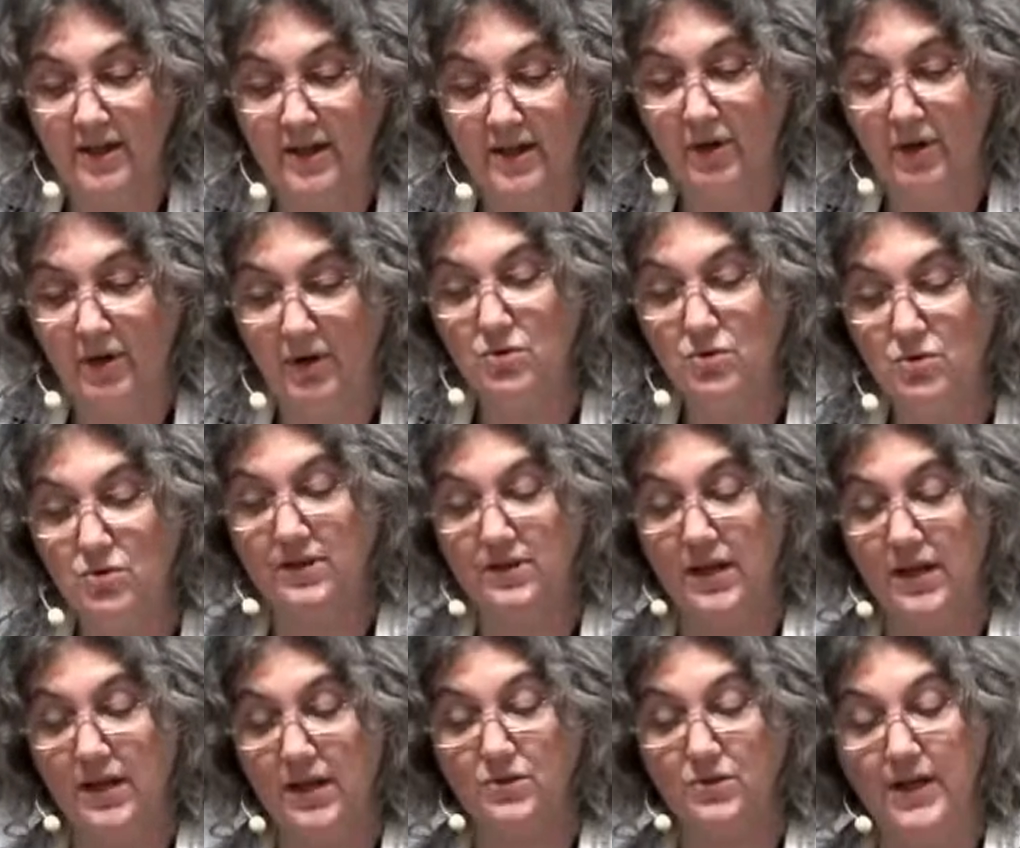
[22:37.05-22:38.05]
Baruch
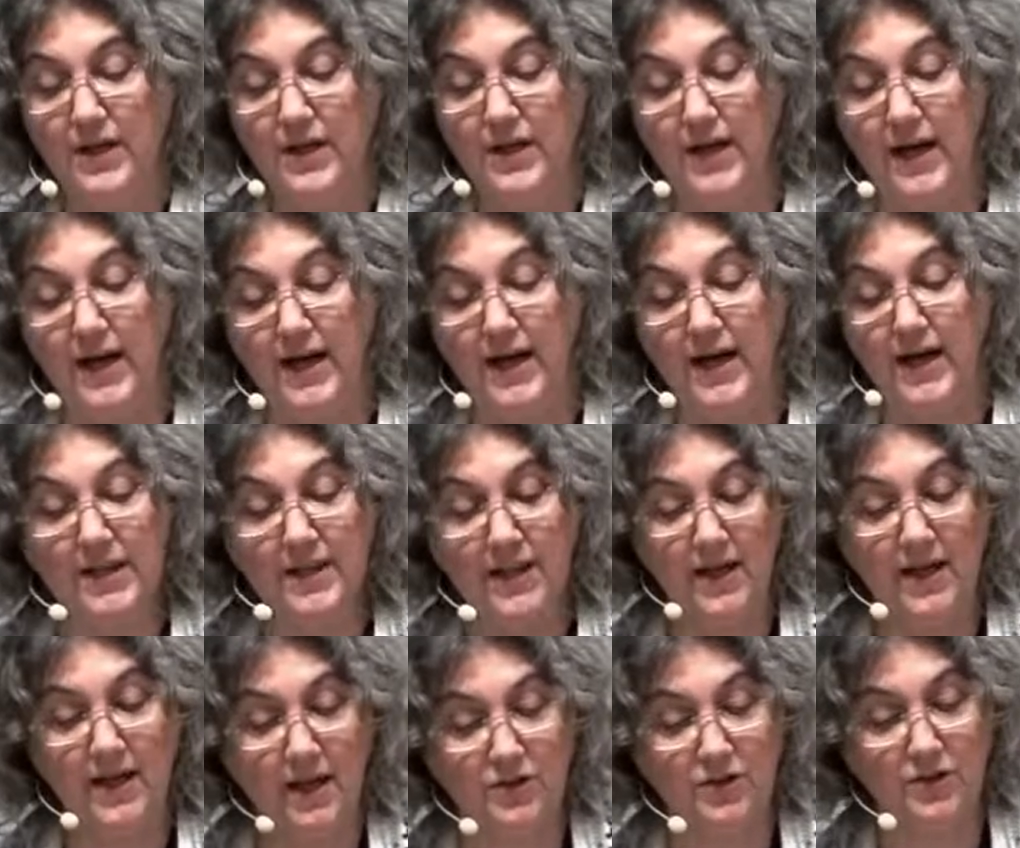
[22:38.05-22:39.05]
atah Adonai Ha'el
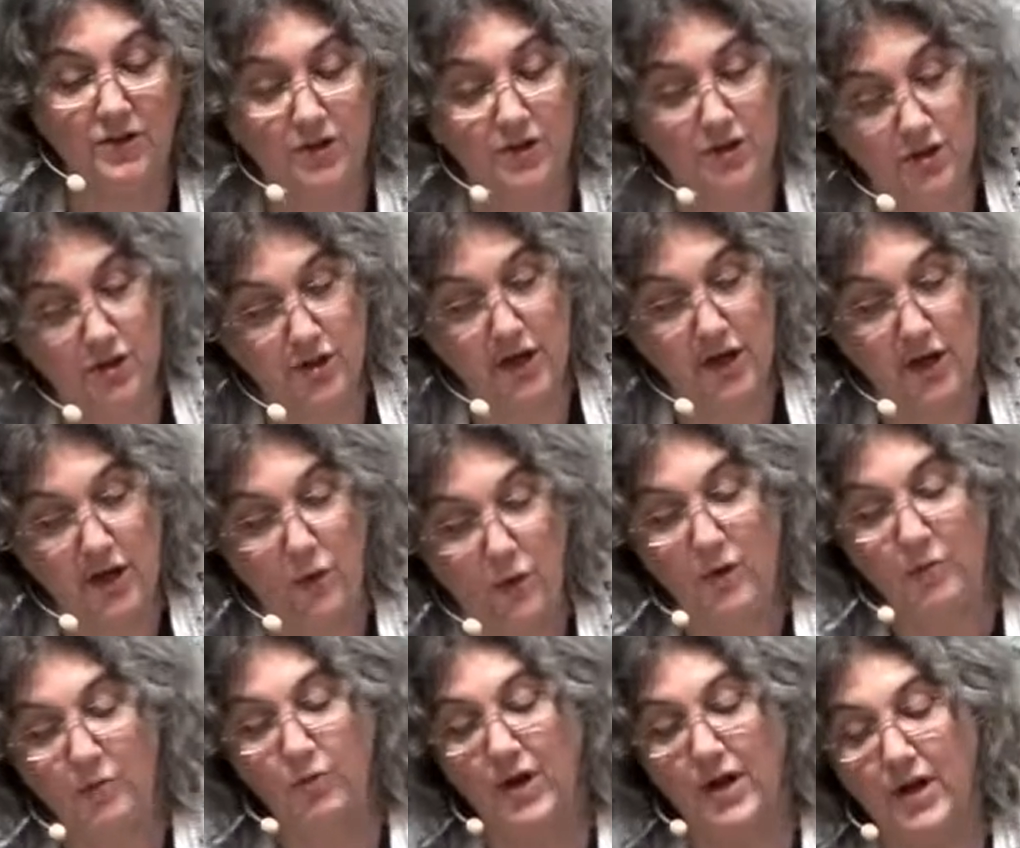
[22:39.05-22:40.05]
HaKadosh. We
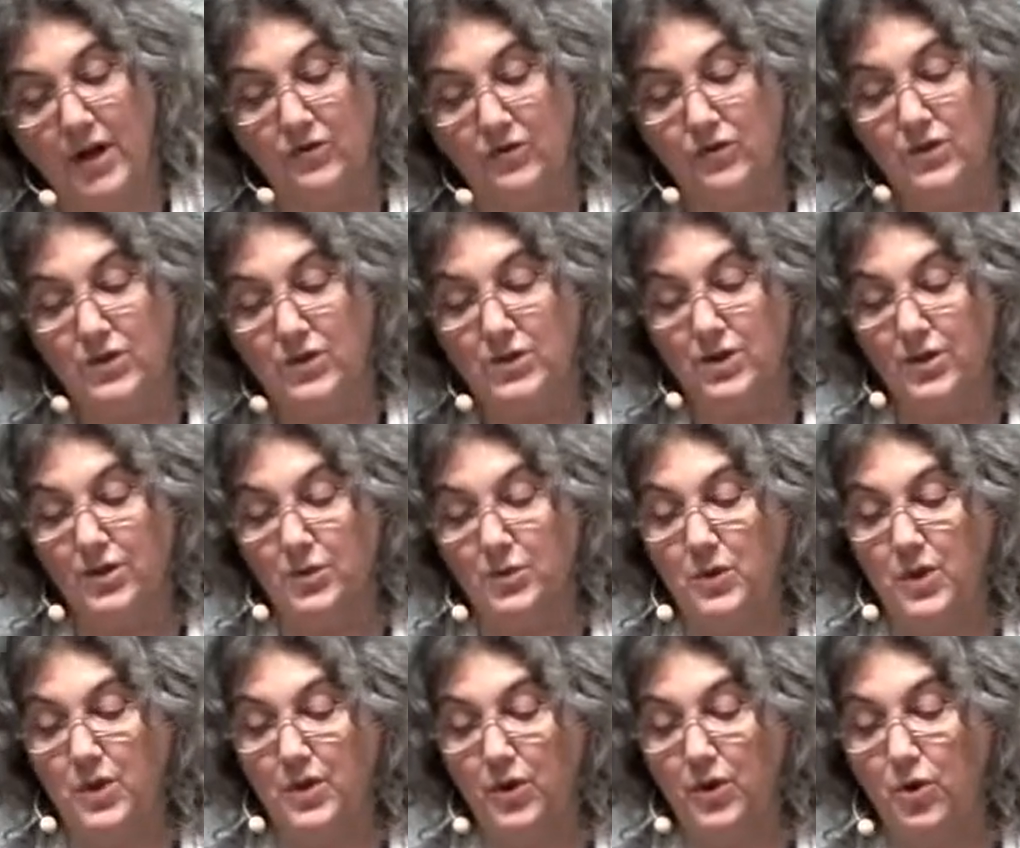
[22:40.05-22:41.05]
praise you, Eternal
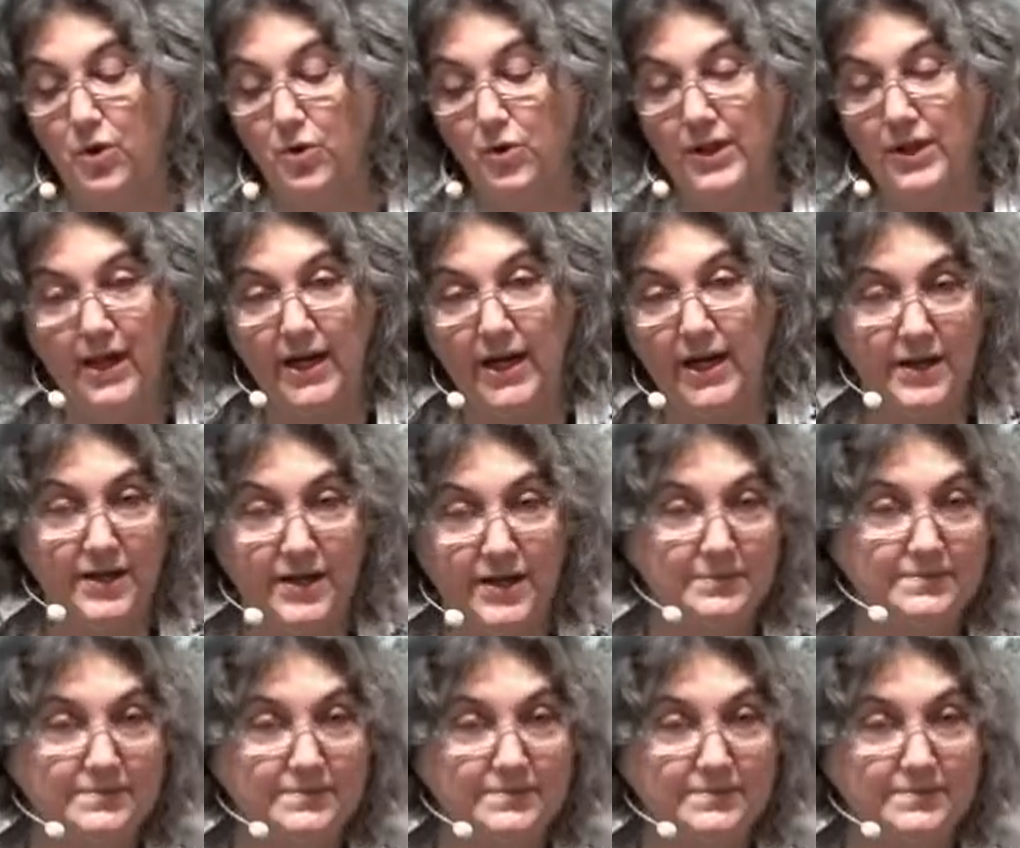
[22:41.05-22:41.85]
One, the Holy God.